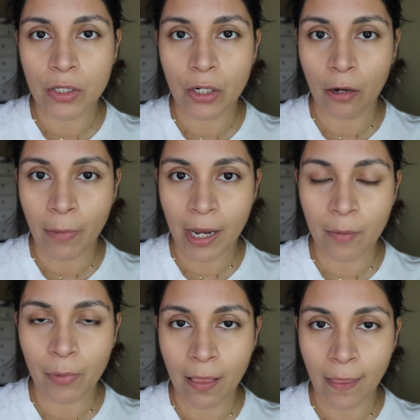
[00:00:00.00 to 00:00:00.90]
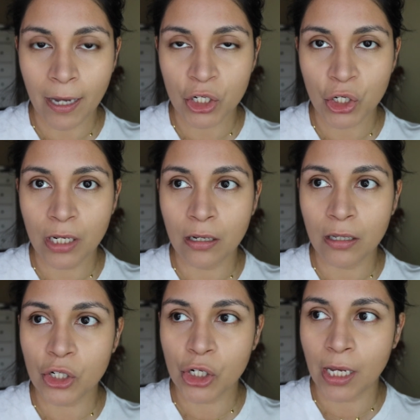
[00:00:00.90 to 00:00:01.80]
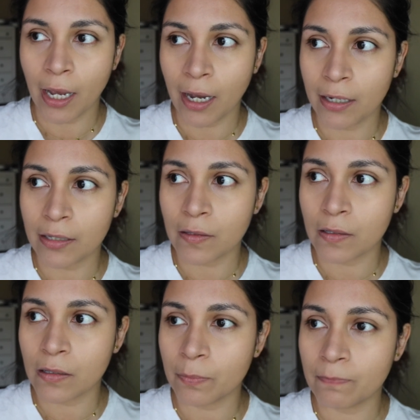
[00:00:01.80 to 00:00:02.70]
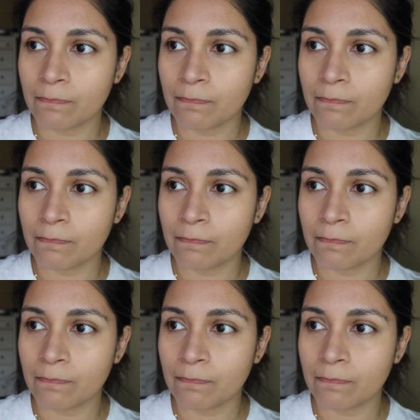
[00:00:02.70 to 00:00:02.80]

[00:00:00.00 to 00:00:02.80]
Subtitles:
to her makeup collection, she has,